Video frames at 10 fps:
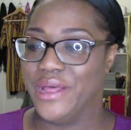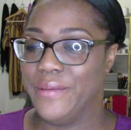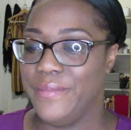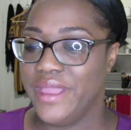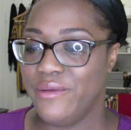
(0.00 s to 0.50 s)

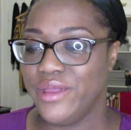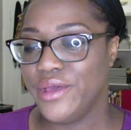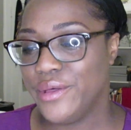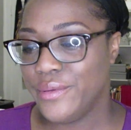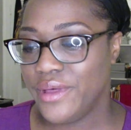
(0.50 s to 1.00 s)
here we
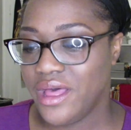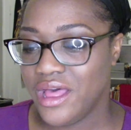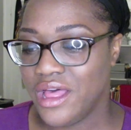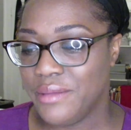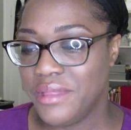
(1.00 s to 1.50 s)
go.
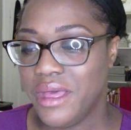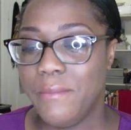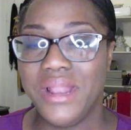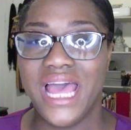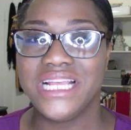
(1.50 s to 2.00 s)

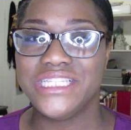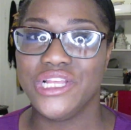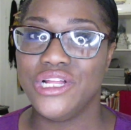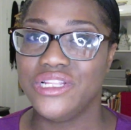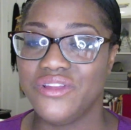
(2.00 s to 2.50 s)
Black
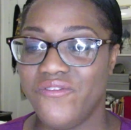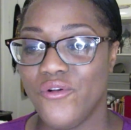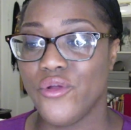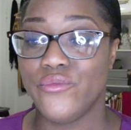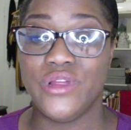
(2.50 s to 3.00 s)
salt
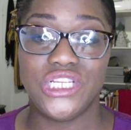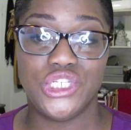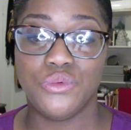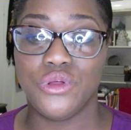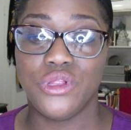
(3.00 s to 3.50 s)
for
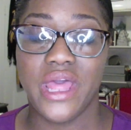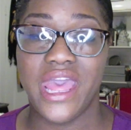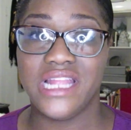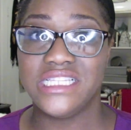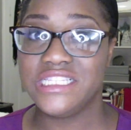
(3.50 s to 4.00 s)
ritual
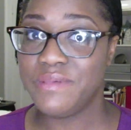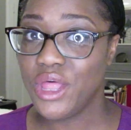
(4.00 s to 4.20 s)
and spell